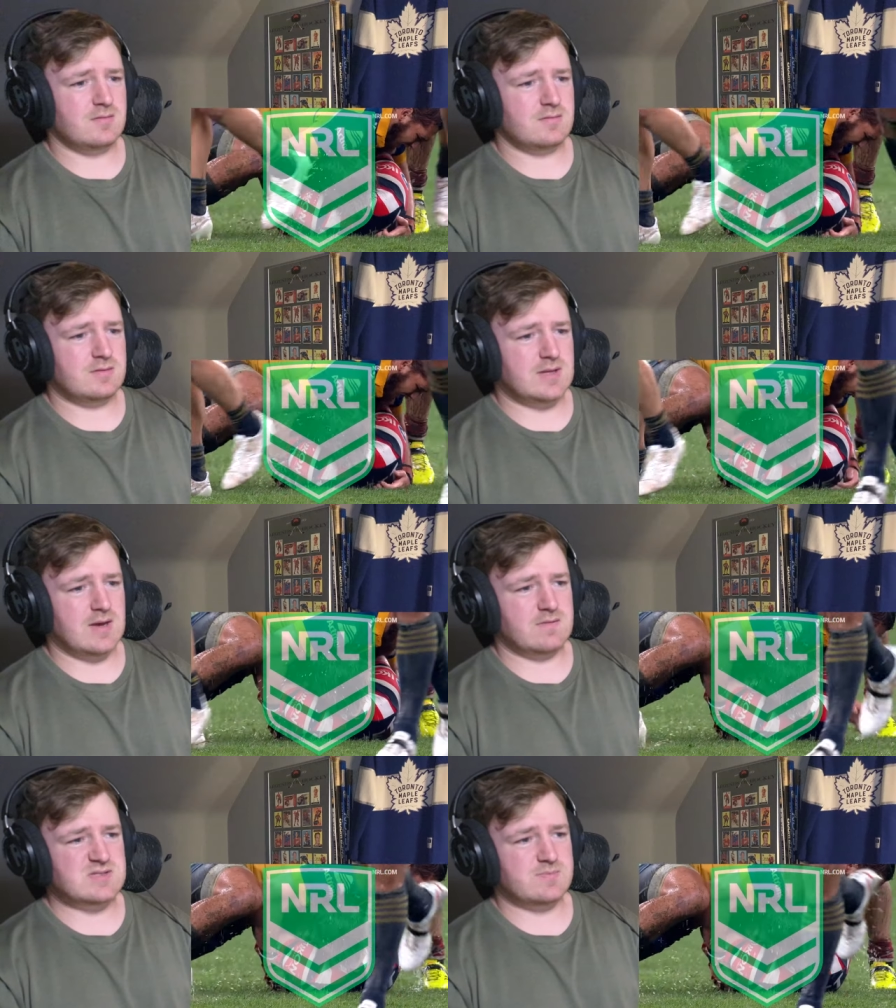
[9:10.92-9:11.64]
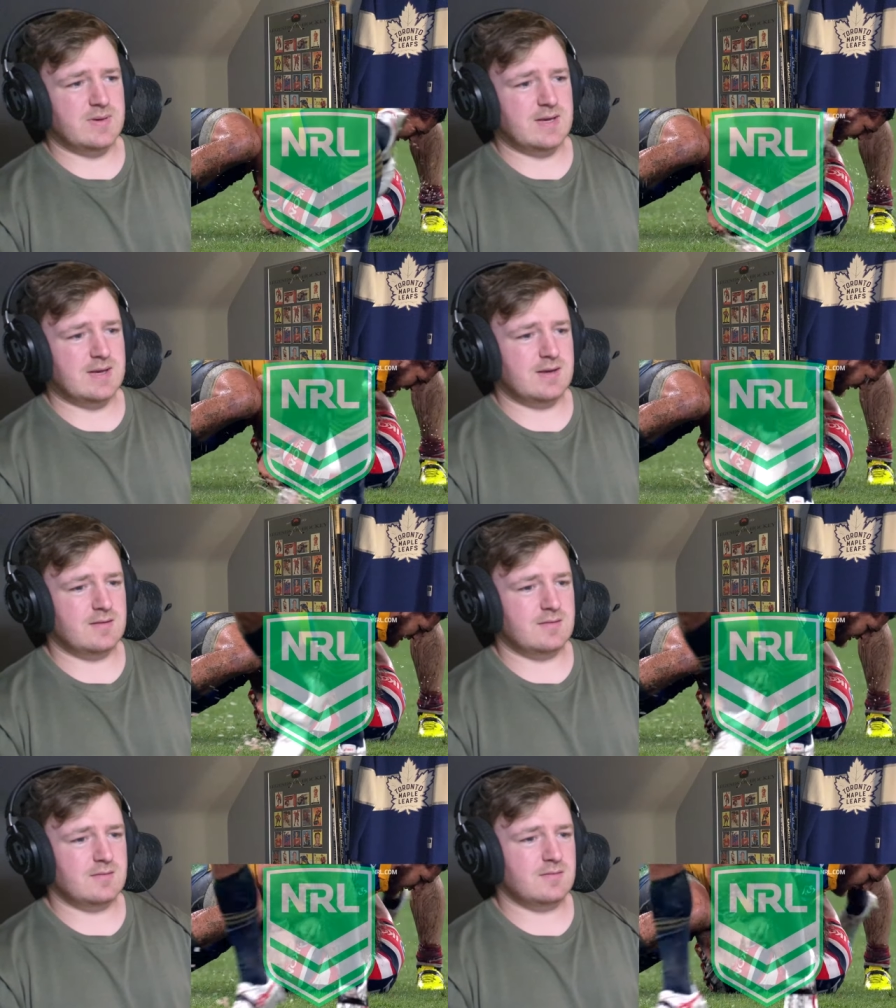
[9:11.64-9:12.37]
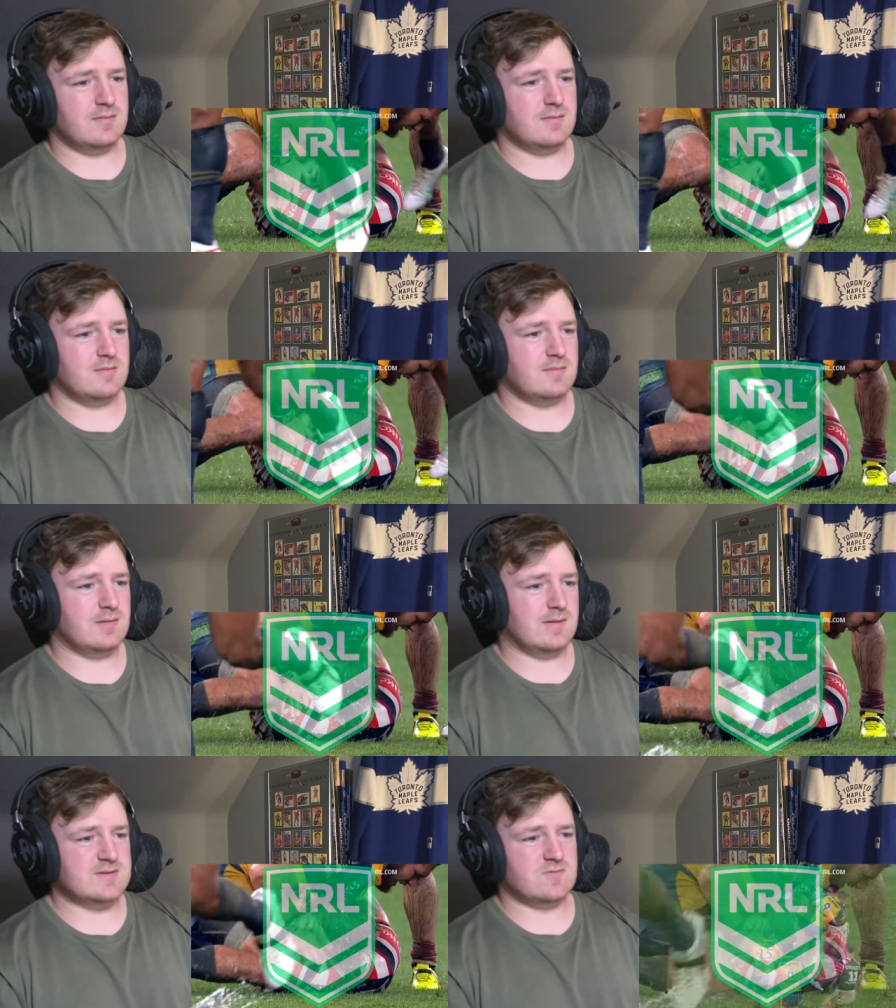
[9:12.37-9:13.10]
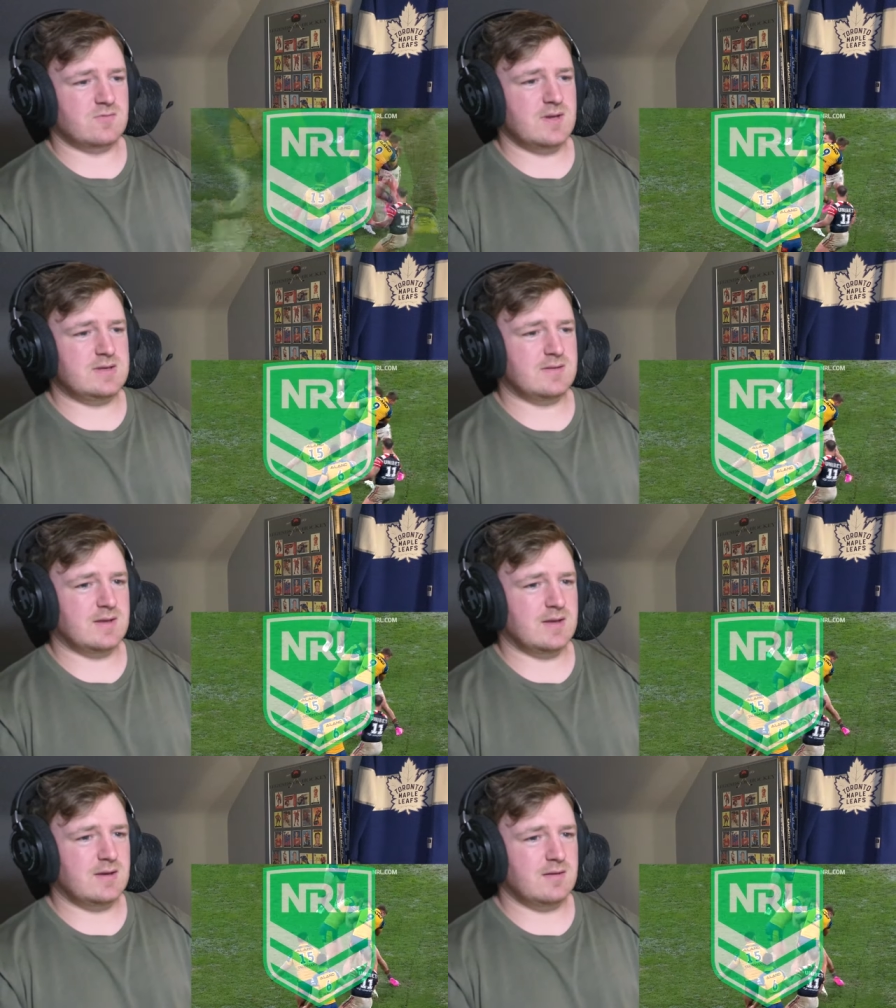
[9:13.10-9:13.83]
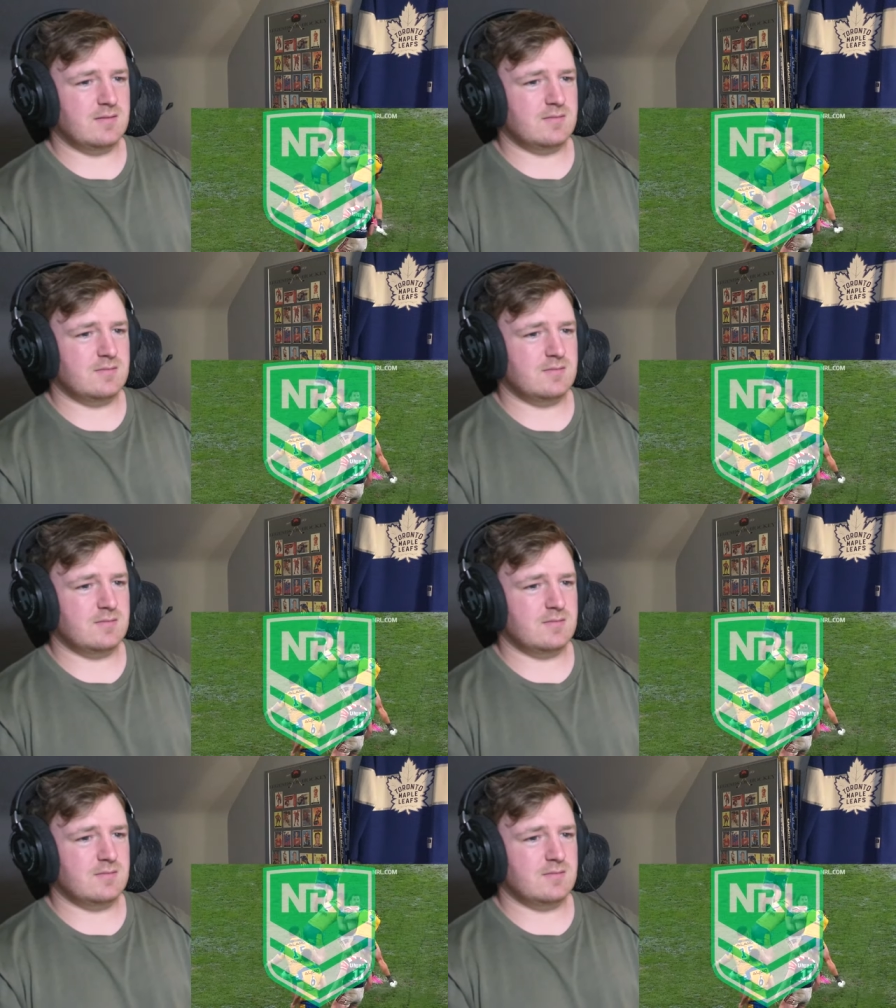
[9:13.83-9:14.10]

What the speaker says: That was bad. That was right to the head.